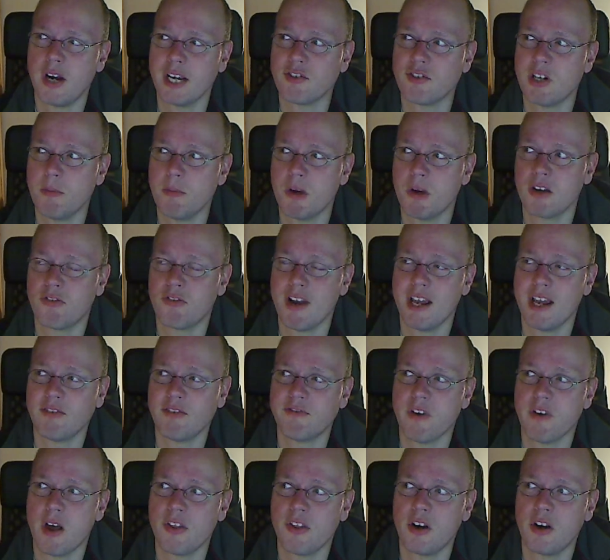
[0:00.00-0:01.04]
Actually, my
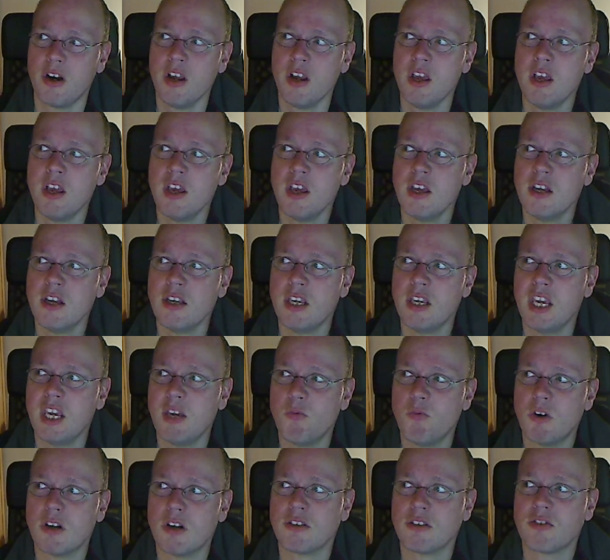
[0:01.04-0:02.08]
grandfather, he
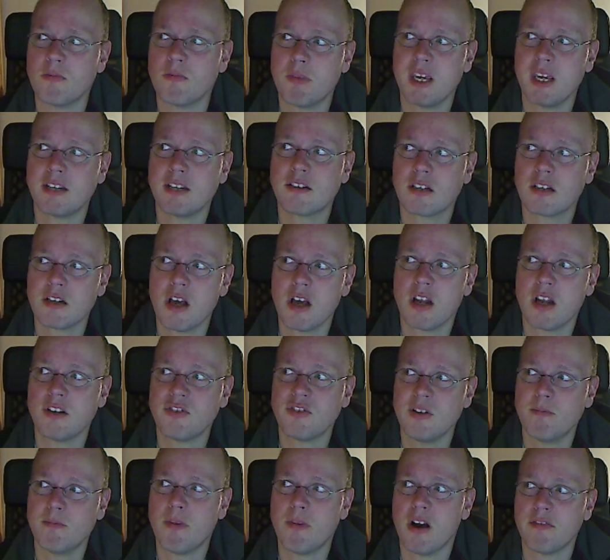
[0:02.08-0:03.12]
was a big
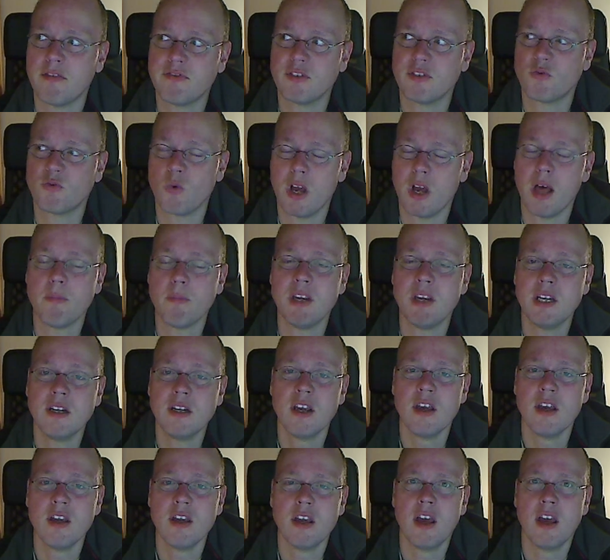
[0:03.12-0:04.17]
technology buff as well. I mean,